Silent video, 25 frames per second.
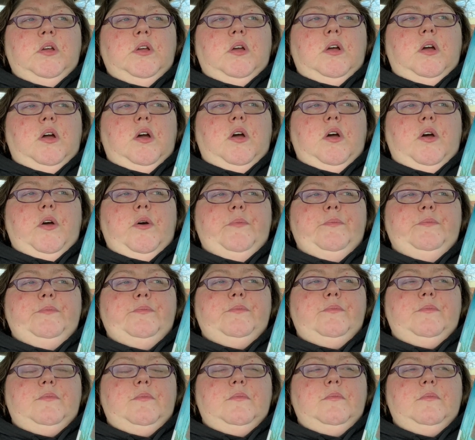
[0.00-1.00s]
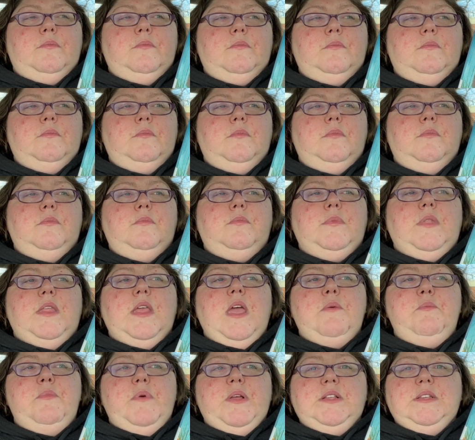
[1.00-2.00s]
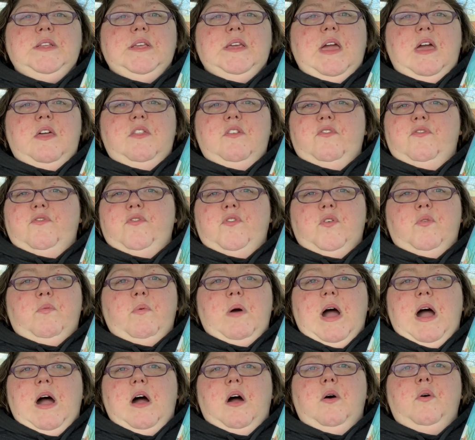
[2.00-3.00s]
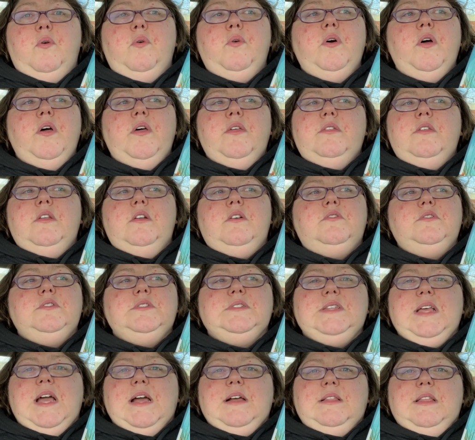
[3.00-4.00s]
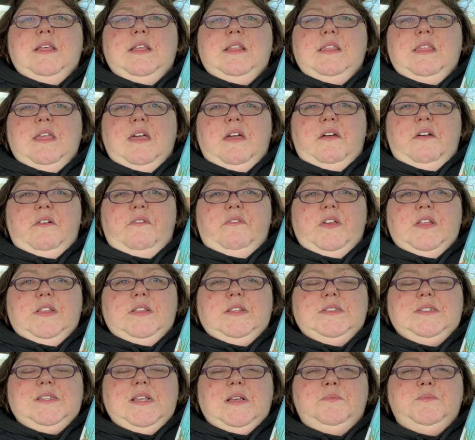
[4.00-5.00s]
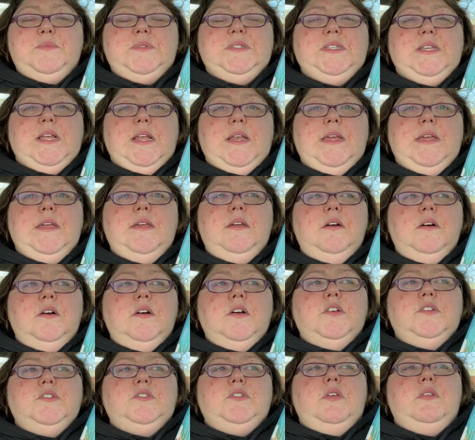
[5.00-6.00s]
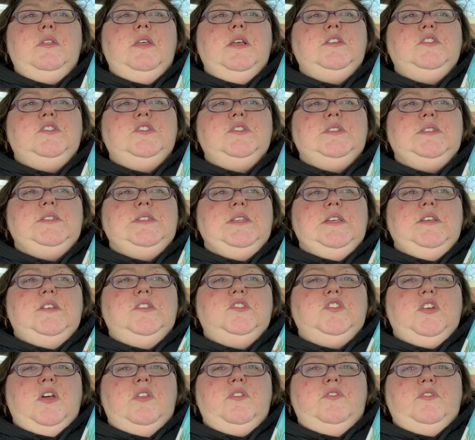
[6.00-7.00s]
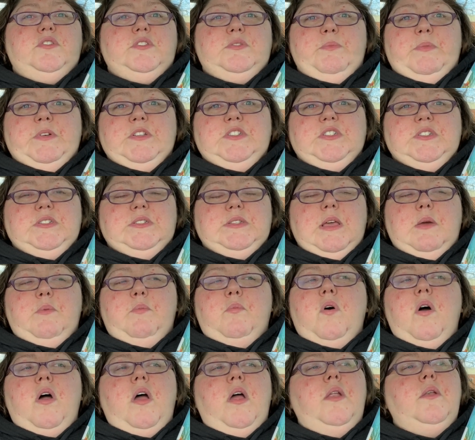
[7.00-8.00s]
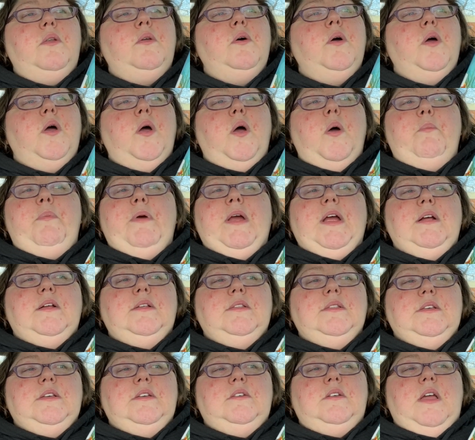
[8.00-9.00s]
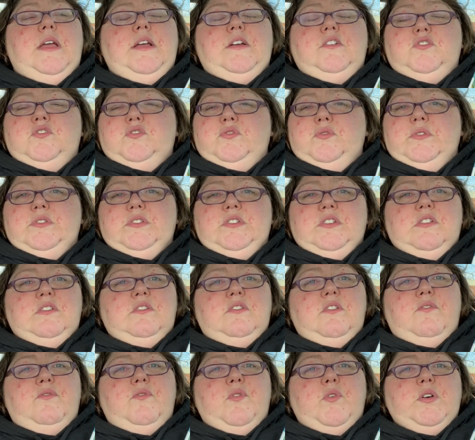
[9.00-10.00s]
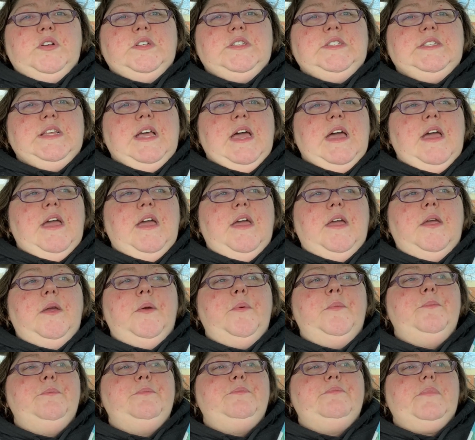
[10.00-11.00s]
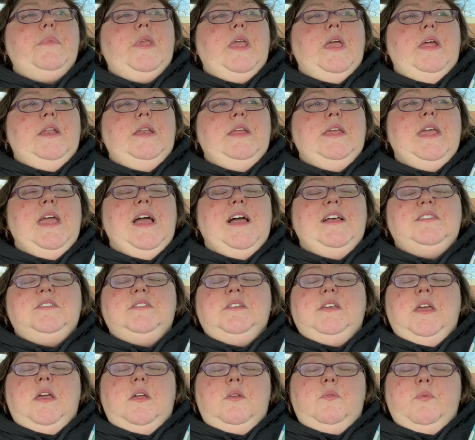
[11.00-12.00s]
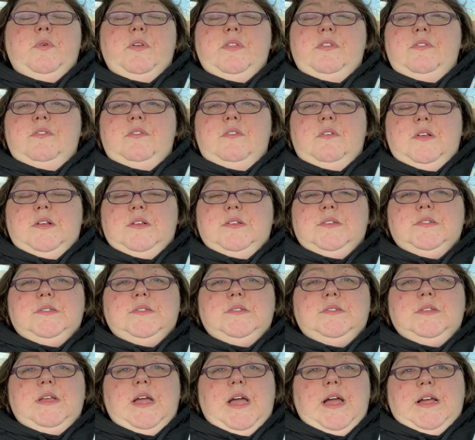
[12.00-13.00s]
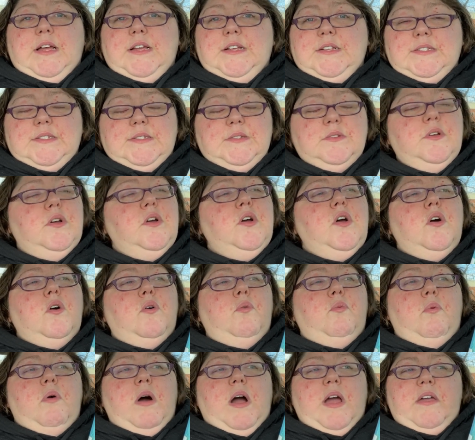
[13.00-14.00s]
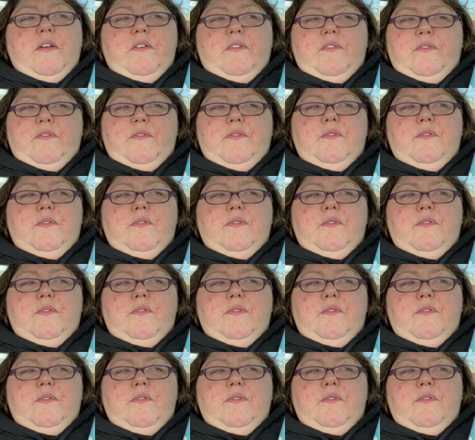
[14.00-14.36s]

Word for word: Um, they've been together for a while. They don't exactly live in the same city, so they just see each other as much as they want. Apparently, Andrew is a divorcee, and he has a kid with his ex-wife,